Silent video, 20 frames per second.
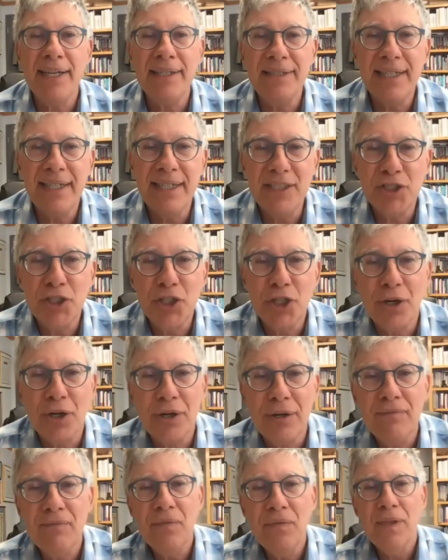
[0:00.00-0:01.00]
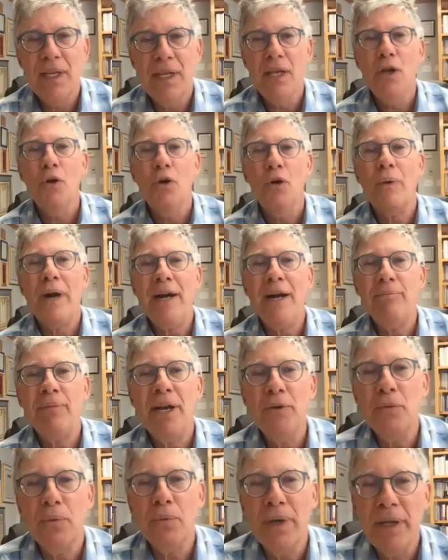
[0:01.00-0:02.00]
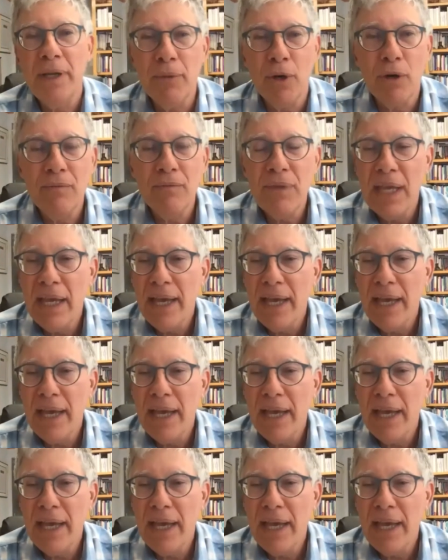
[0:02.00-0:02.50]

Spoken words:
teacher, Rabbi Reamer.